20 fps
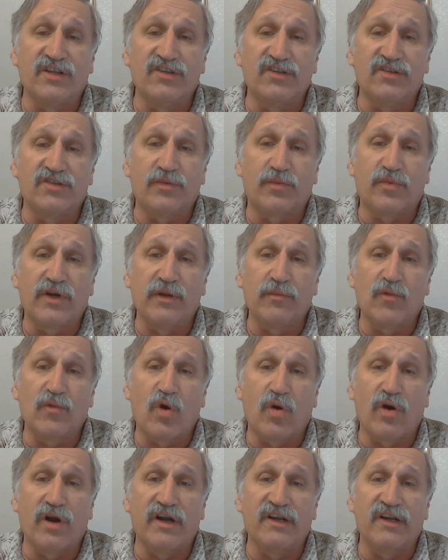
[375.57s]
and the Supreme
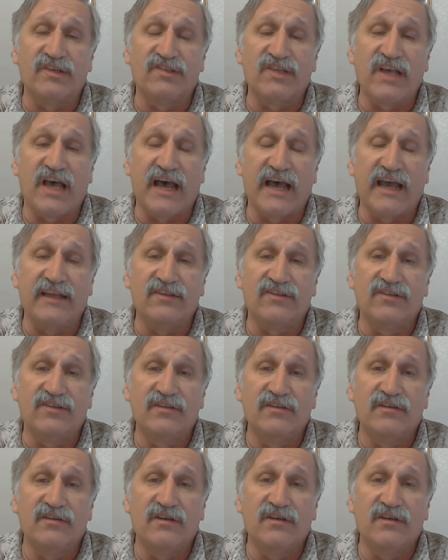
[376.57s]
Court decides.